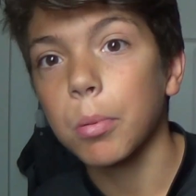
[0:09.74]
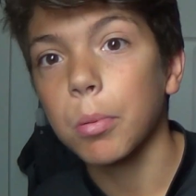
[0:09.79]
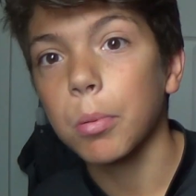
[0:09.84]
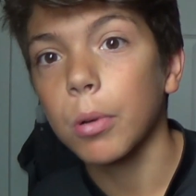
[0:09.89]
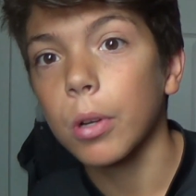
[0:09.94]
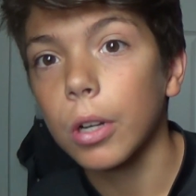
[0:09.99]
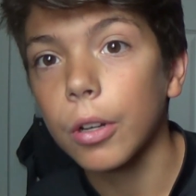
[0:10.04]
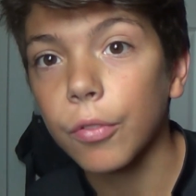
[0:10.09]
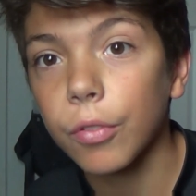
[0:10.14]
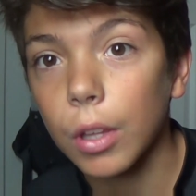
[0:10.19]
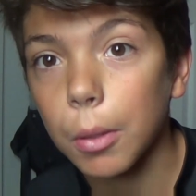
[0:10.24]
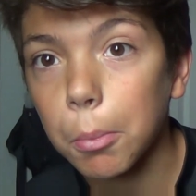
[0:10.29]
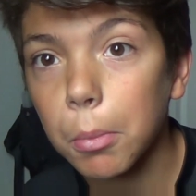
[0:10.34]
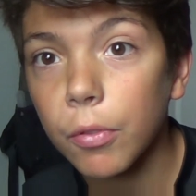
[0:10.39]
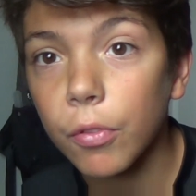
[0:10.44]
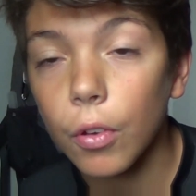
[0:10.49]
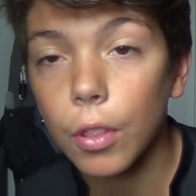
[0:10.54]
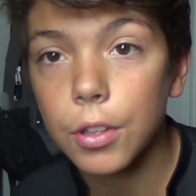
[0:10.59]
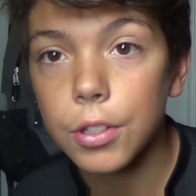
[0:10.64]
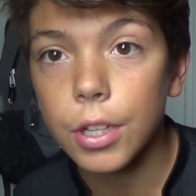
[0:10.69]
People are going to flame
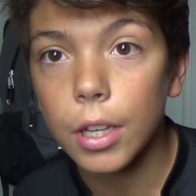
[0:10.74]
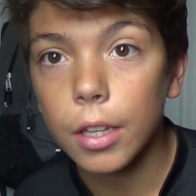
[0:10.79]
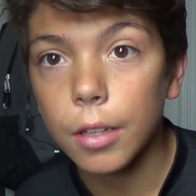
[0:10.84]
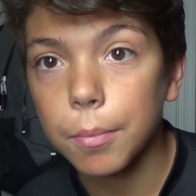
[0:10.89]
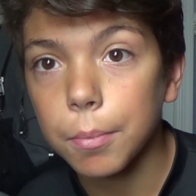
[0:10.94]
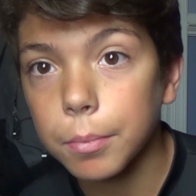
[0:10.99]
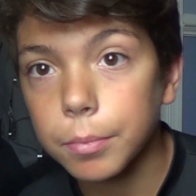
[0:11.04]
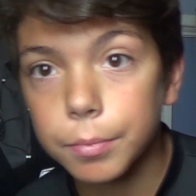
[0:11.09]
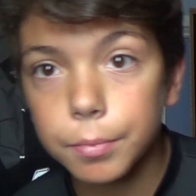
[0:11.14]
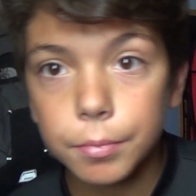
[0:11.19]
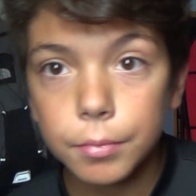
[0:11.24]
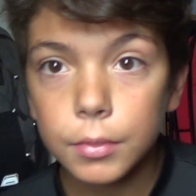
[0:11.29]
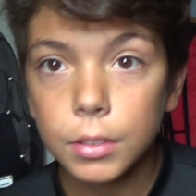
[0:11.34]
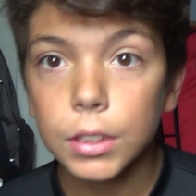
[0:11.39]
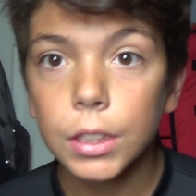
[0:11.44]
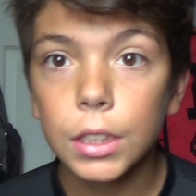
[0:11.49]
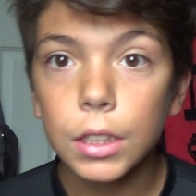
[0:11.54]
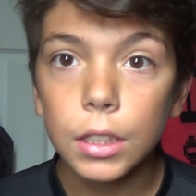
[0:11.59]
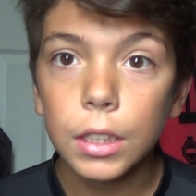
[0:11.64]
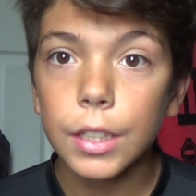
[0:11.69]
me for the tent.
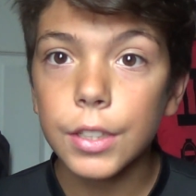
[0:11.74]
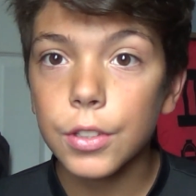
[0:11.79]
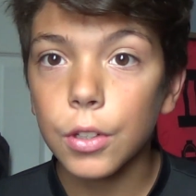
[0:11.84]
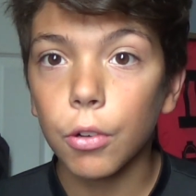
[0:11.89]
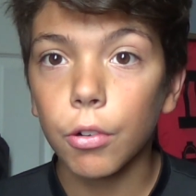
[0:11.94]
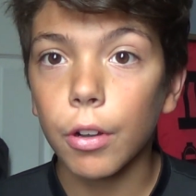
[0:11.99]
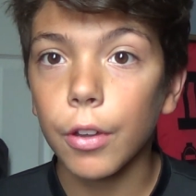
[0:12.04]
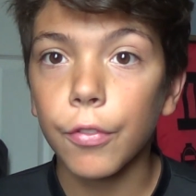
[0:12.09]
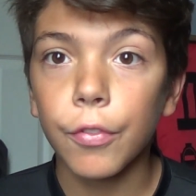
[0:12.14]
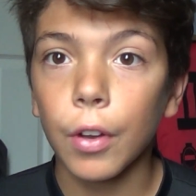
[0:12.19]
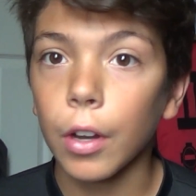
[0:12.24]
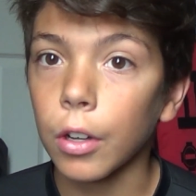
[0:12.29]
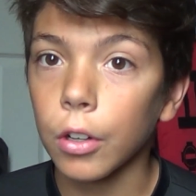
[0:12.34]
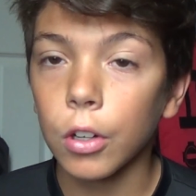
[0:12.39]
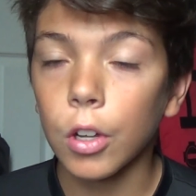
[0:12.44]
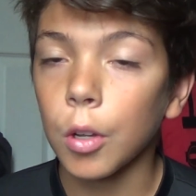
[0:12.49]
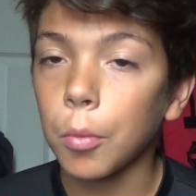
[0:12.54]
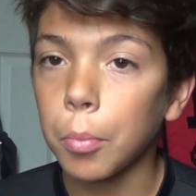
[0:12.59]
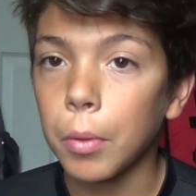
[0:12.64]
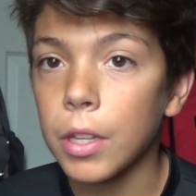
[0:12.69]
It's already
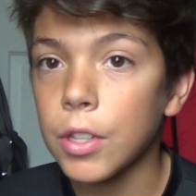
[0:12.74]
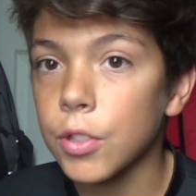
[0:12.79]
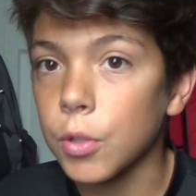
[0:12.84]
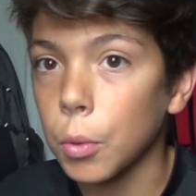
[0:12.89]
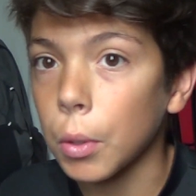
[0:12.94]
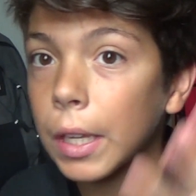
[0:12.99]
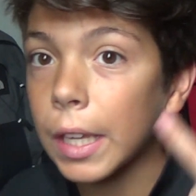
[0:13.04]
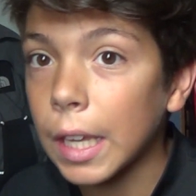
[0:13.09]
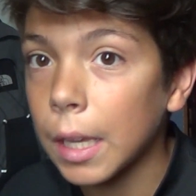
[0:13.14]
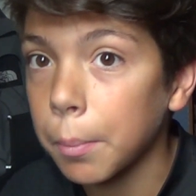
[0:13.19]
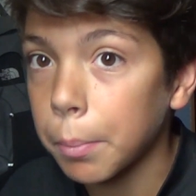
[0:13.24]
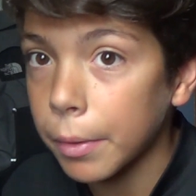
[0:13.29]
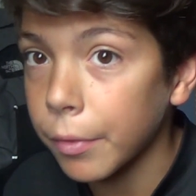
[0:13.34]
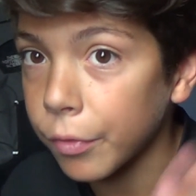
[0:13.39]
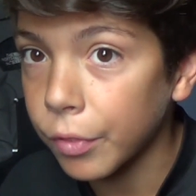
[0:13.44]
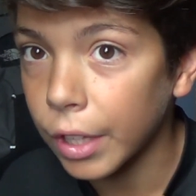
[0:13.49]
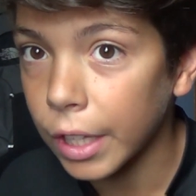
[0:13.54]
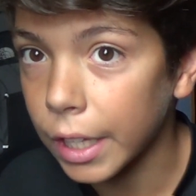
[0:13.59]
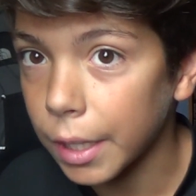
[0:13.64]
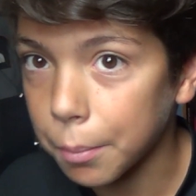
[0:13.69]
fire company, so it can't be
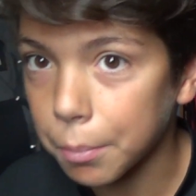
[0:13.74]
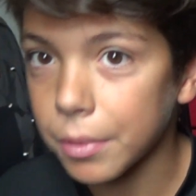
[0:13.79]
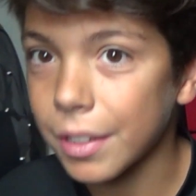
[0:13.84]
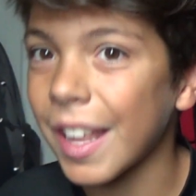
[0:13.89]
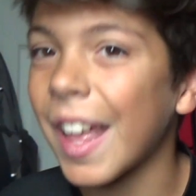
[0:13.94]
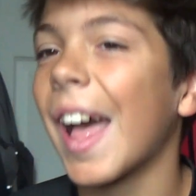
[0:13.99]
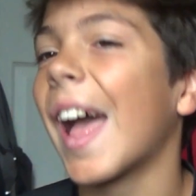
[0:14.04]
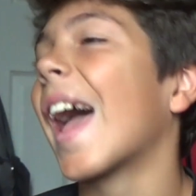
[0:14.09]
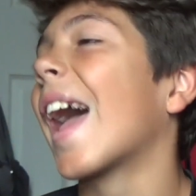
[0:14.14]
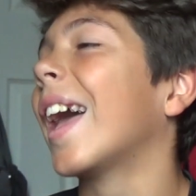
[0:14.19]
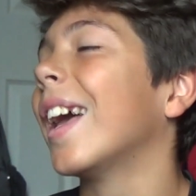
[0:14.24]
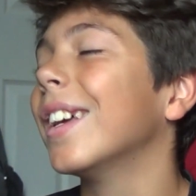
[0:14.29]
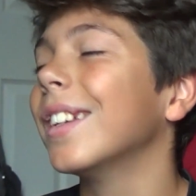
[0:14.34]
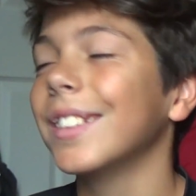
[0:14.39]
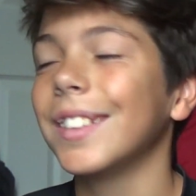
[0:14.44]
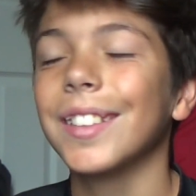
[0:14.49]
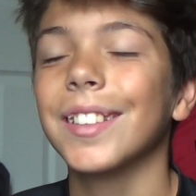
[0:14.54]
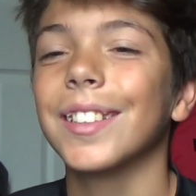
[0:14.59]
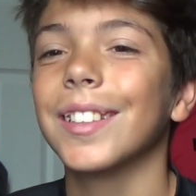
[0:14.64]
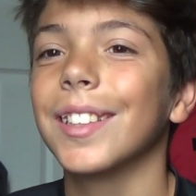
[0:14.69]
flamed. Ha!
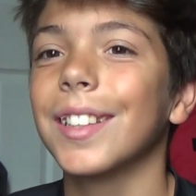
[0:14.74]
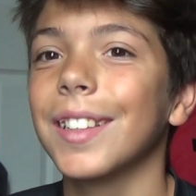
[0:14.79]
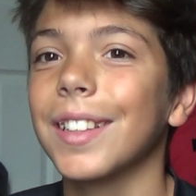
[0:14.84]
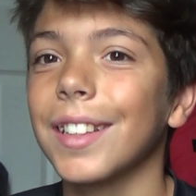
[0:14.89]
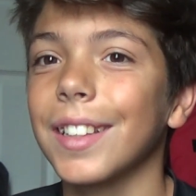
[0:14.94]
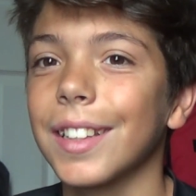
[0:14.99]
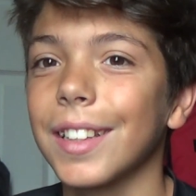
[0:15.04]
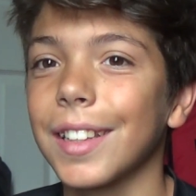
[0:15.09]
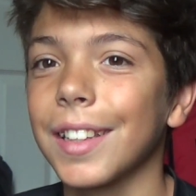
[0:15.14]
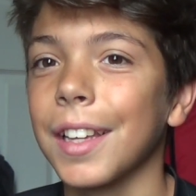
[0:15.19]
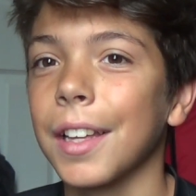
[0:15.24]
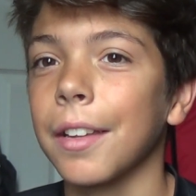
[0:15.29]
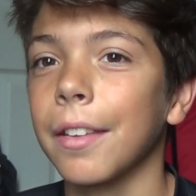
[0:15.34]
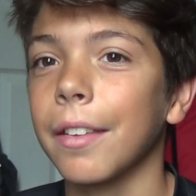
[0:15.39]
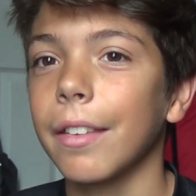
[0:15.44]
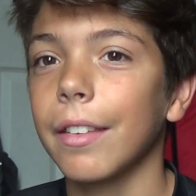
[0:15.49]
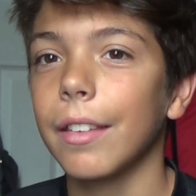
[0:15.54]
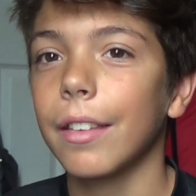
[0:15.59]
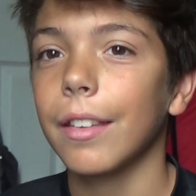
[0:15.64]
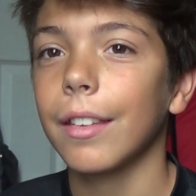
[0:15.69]
Get
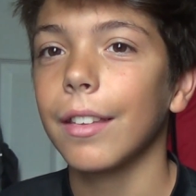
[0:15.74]
it?